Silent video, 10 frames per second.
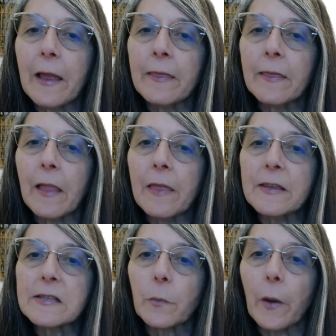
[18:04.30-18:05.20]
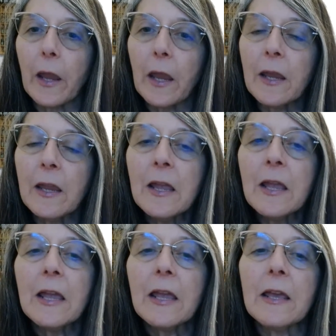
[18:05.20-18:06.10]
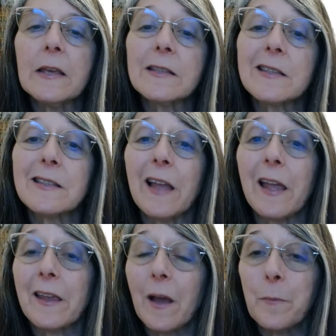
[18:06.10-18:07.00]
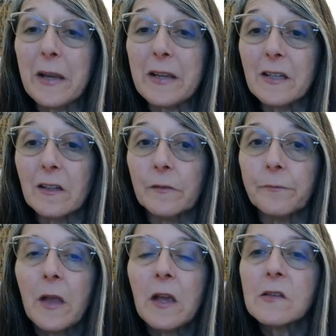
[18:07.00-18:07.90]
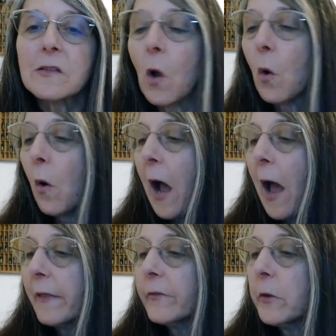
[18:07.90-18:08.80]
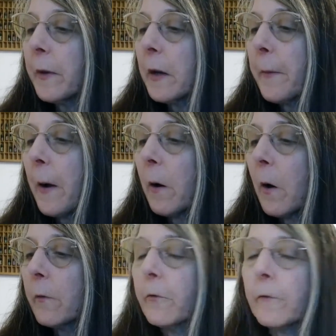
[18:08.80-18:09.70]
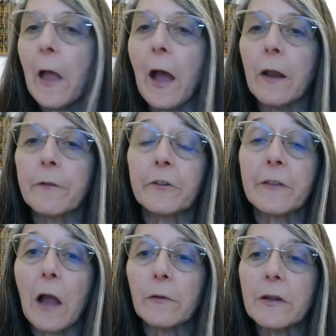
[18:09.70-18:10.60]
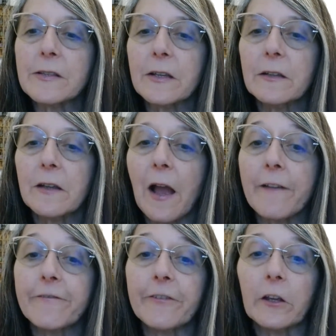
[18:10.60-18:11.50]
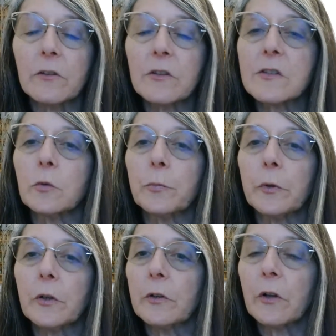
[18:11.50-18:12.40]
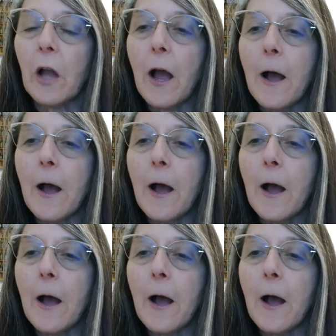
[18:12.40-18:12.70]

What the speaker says: in this way is like a big deal. So I love the metapwr for that reason. I feel super